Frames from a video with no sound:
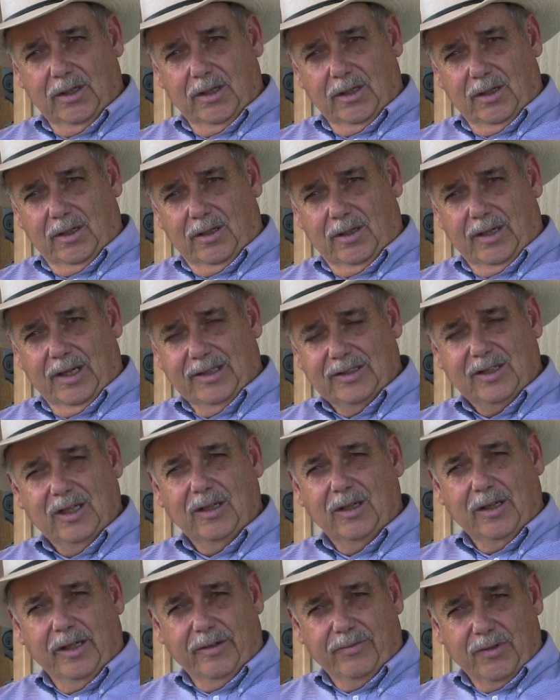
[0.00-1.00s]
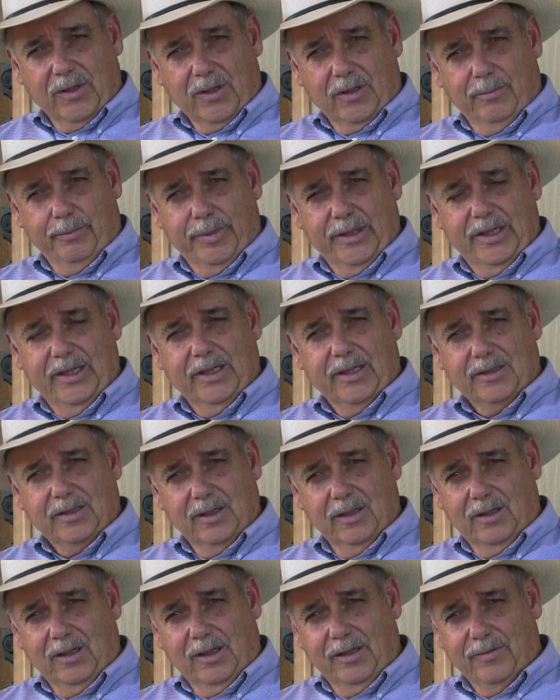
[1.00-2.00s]
Uh, I still love to compete, I
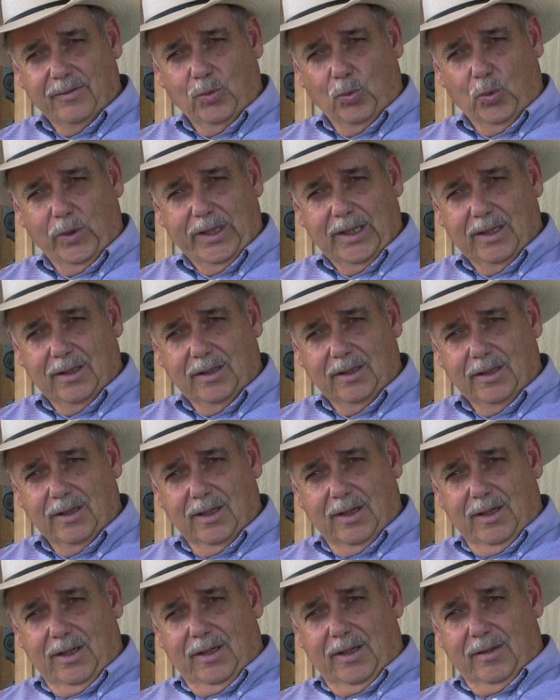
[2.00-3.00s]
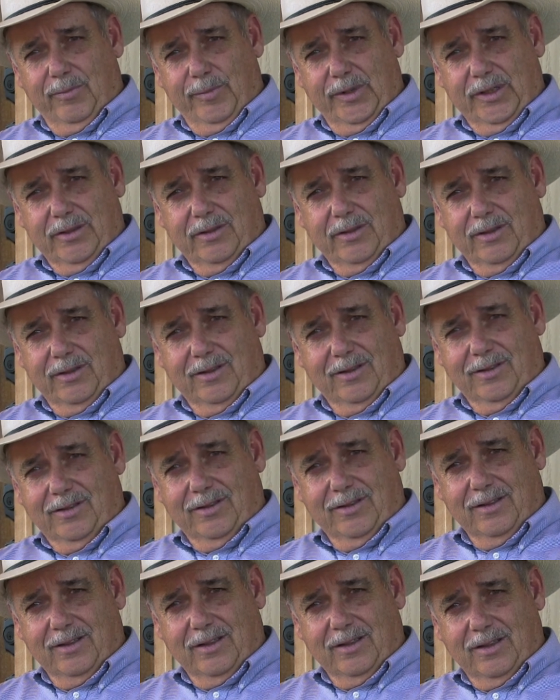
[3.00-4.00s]
still love to win, but uh,
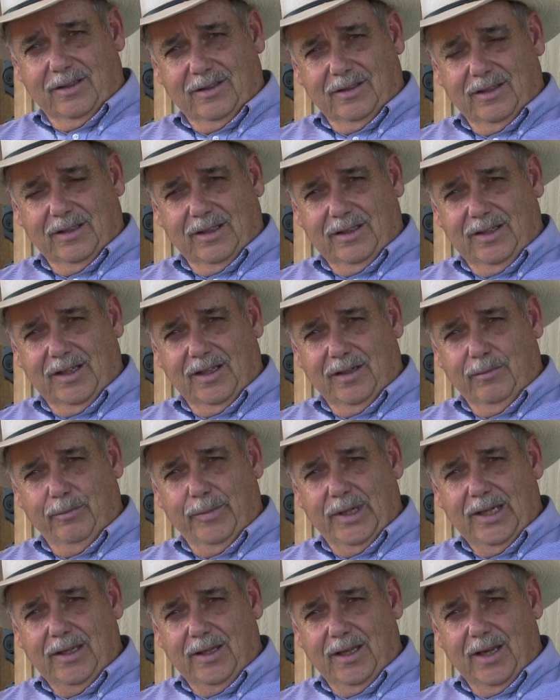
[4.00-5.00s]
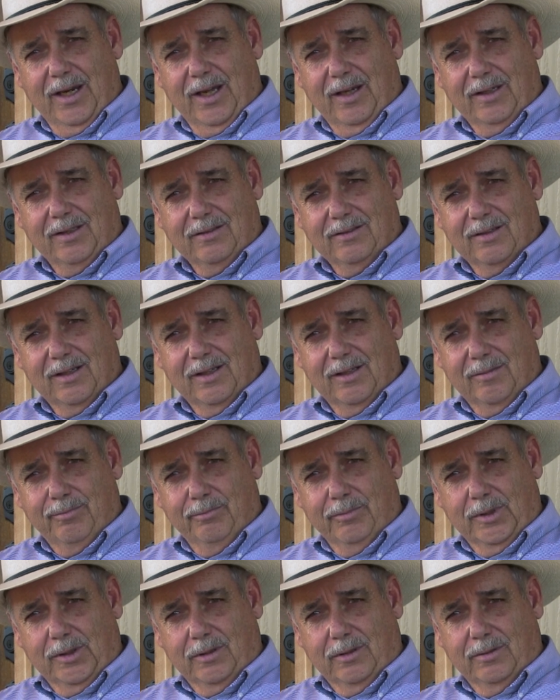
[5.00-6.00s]
that doesn't mean that I,
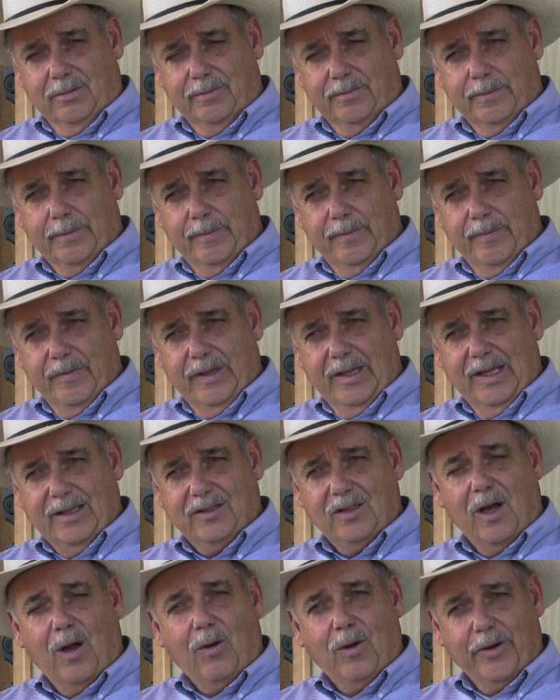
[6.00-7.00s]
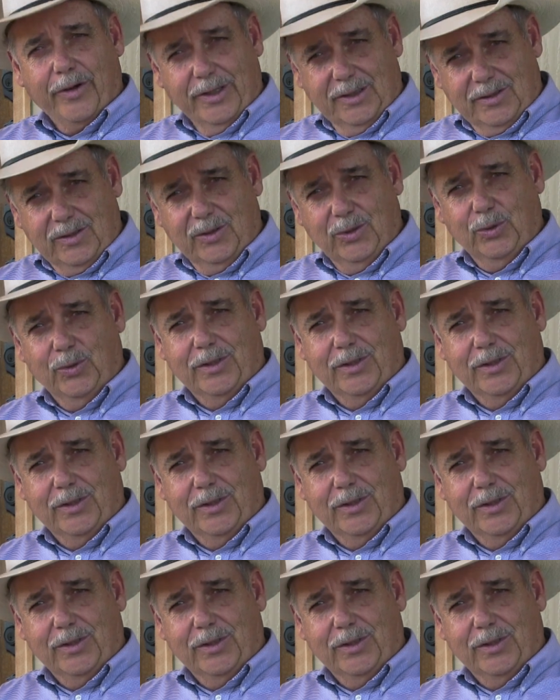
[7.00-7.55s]
am uh, that's all there is to